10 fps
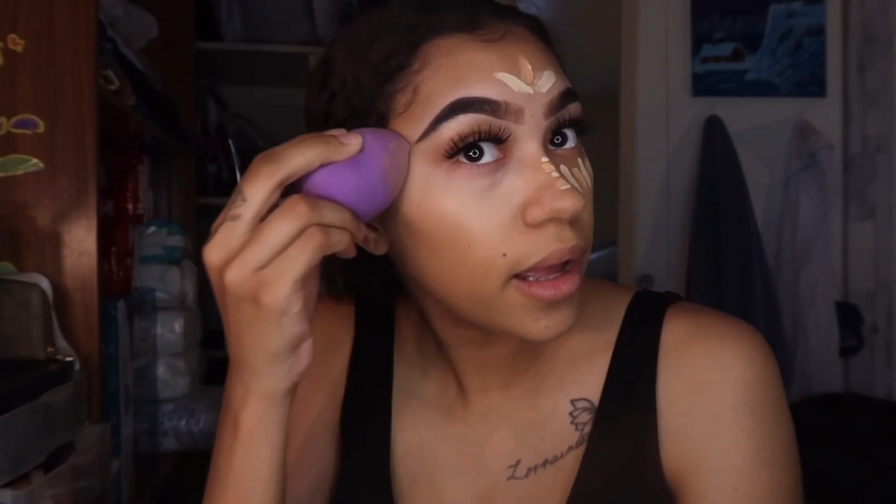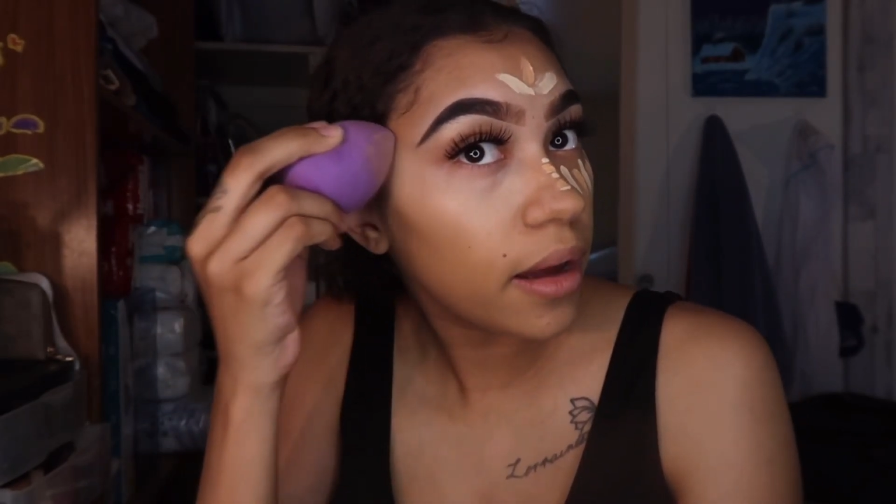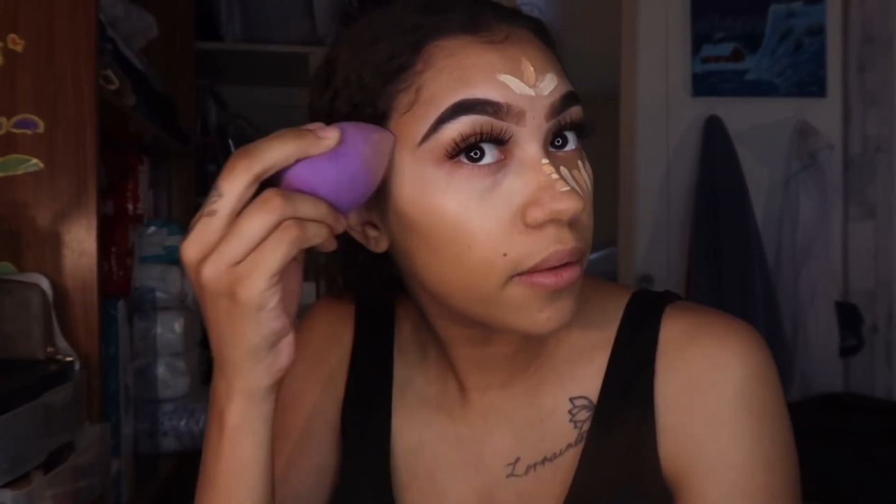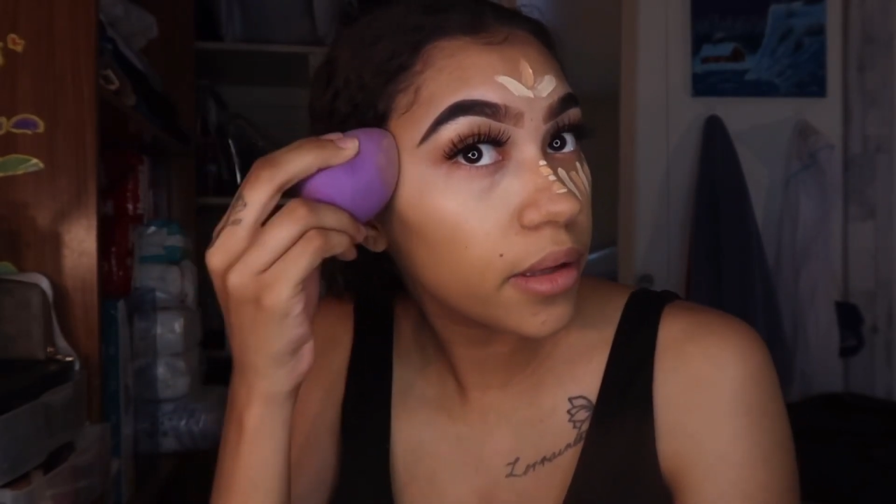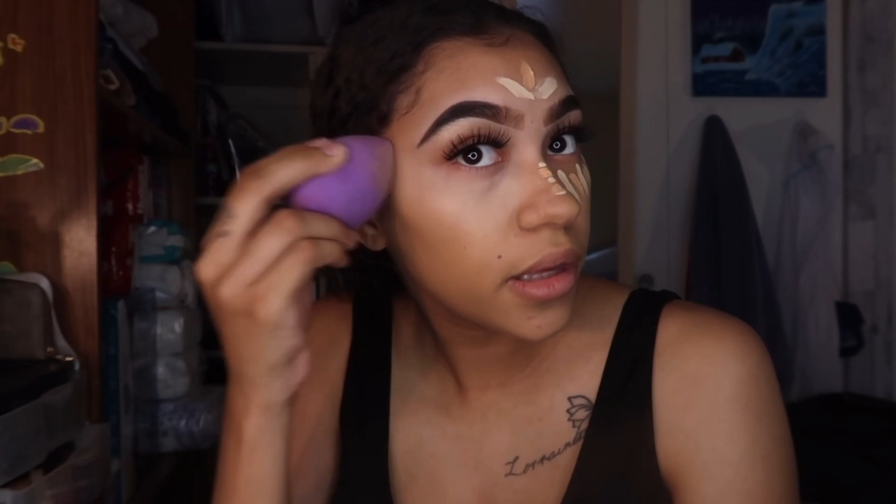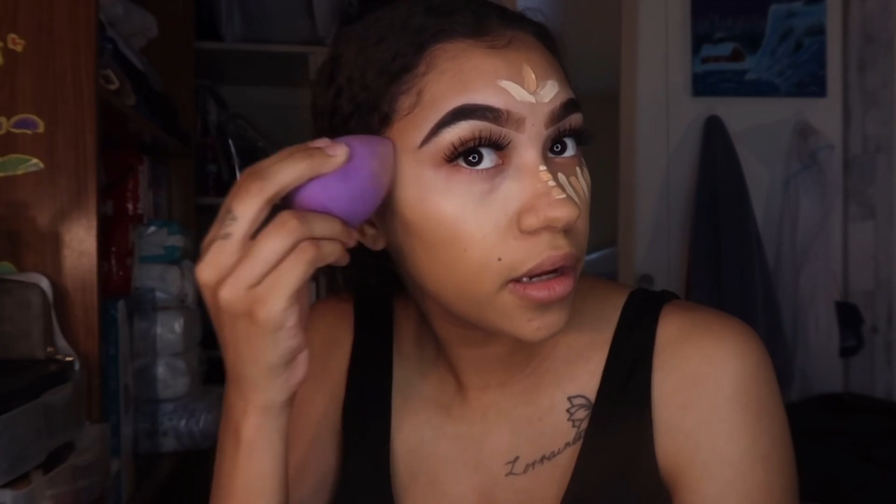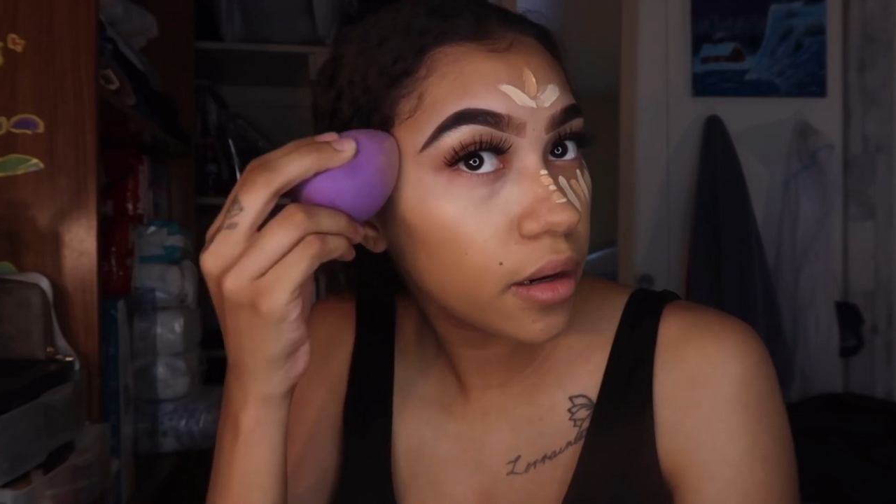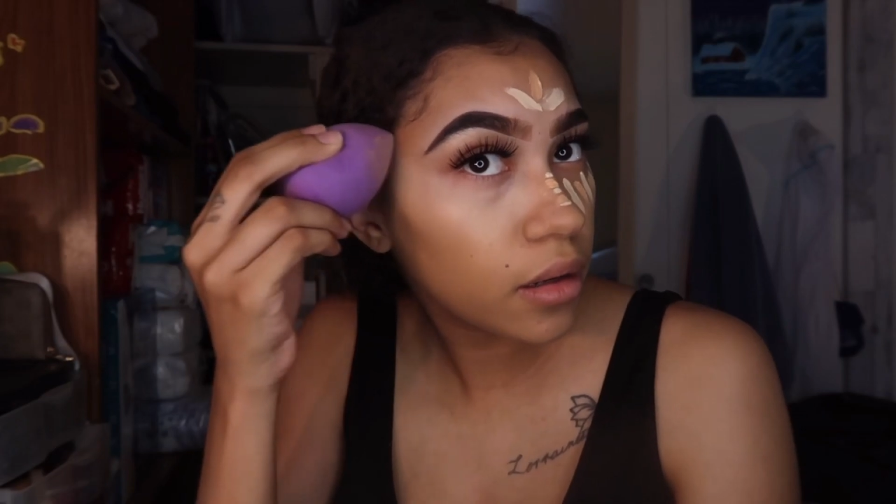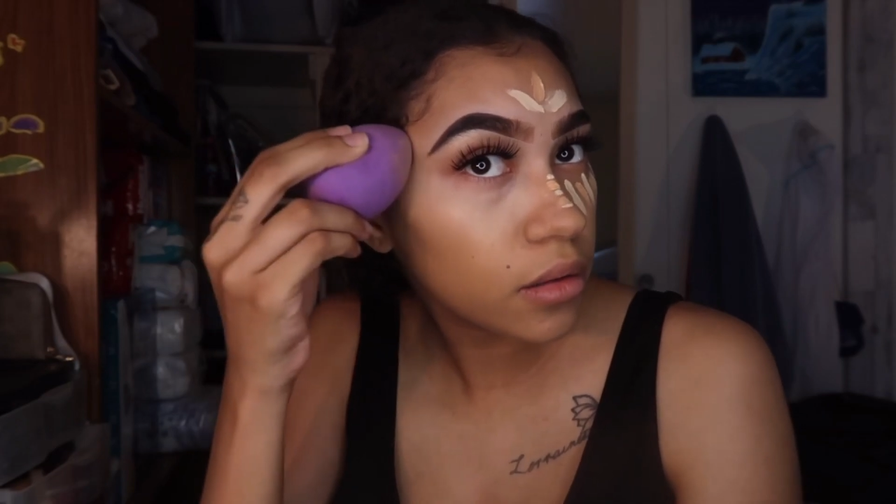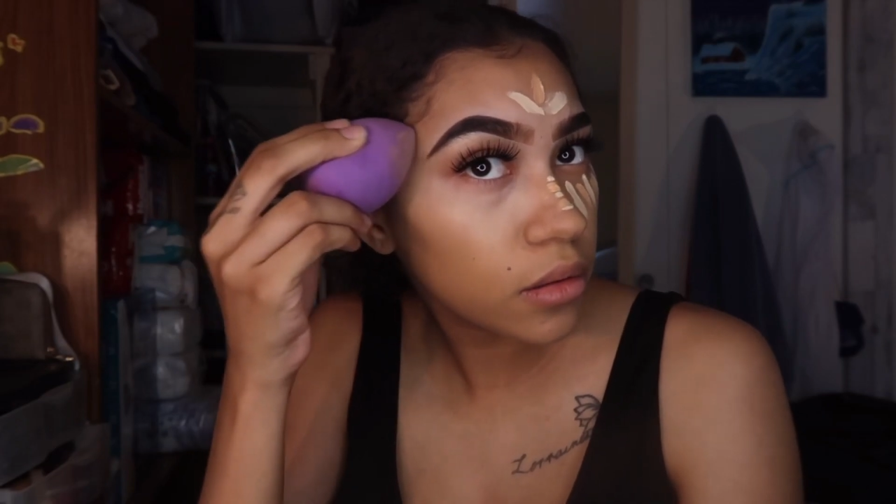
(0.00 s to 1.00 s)
out here
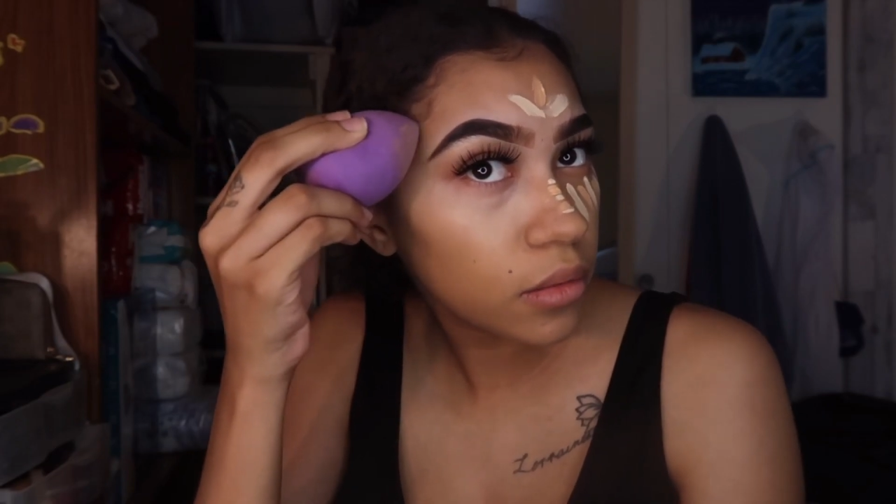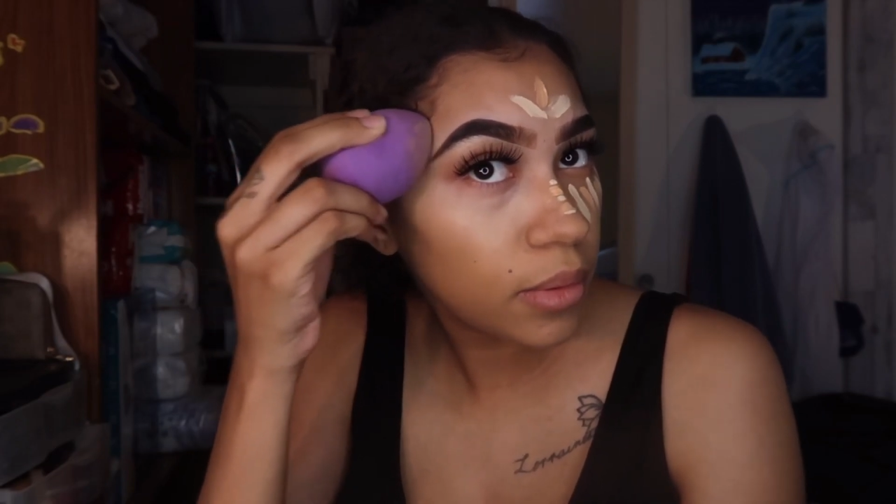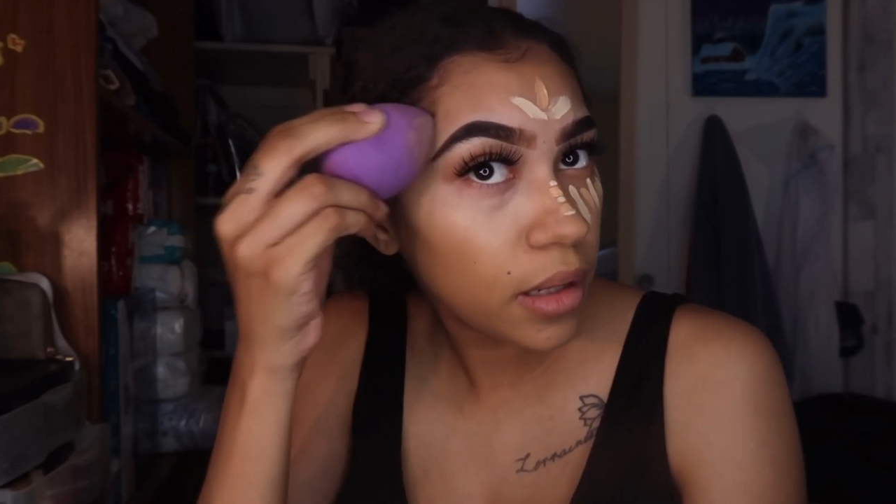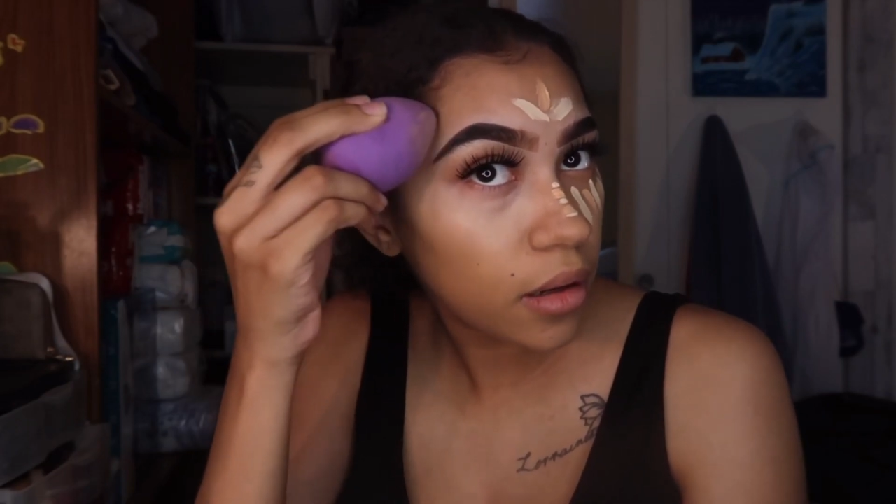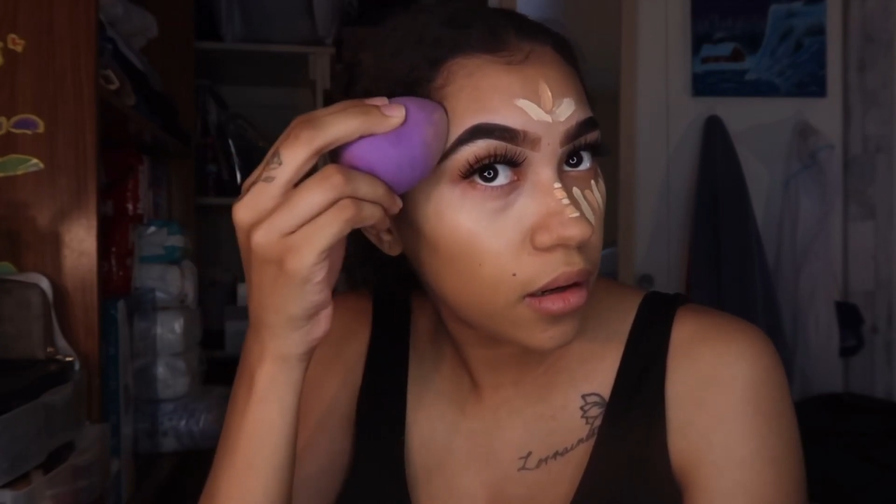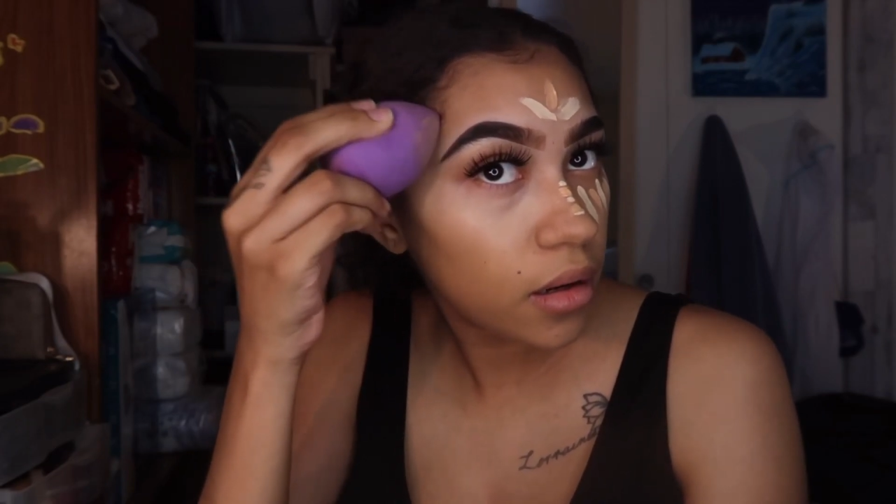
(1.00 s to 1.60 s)
and a little bit